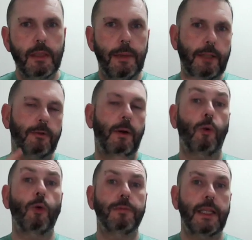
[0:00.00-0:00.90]
the bedroom, I
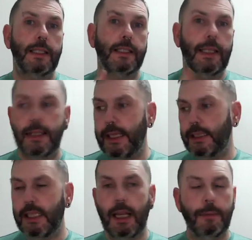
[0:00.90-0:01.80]
warmed it in the
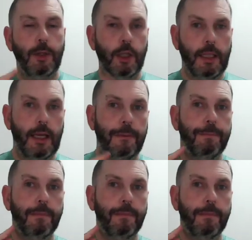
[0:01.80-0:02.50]
tea light burner